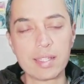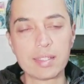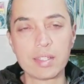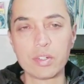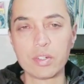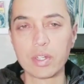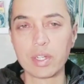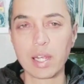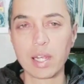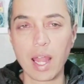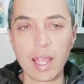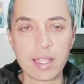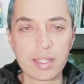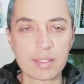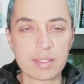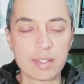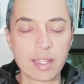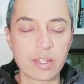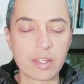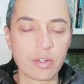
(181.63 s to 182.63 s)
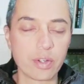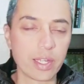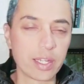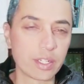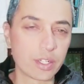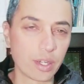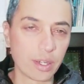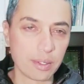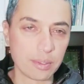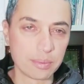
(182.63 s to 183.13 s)
and realize the
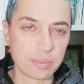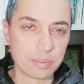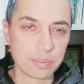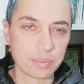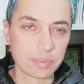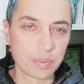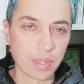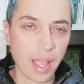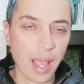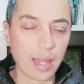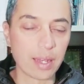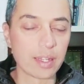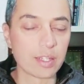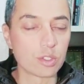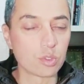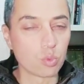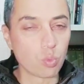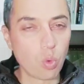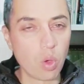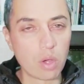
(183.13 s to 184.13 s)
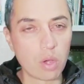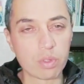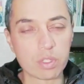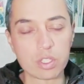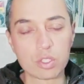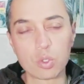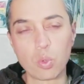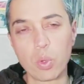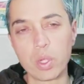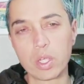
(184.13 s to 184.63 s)
Creator and His work which is
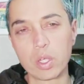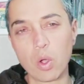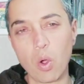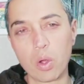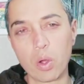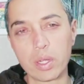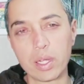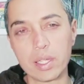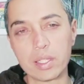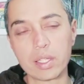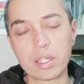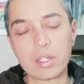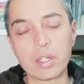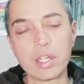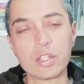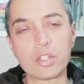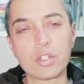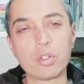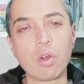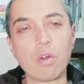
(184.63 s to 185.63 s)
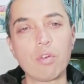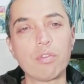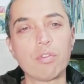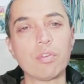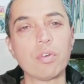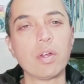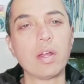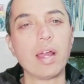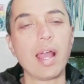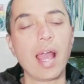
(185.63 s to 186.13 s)
going on in the creation of
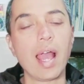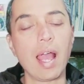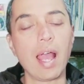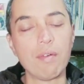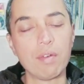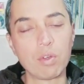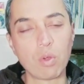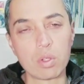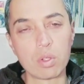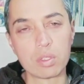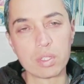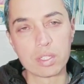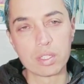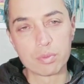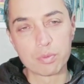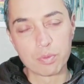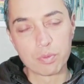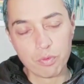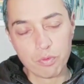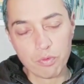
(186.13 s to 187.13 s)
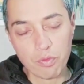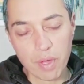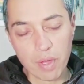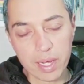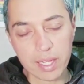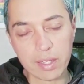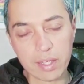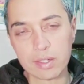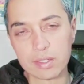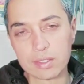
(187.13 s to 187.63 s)
heaven on this
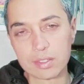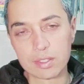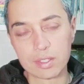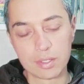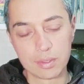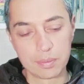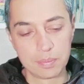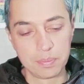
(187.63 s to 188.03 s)
very earth.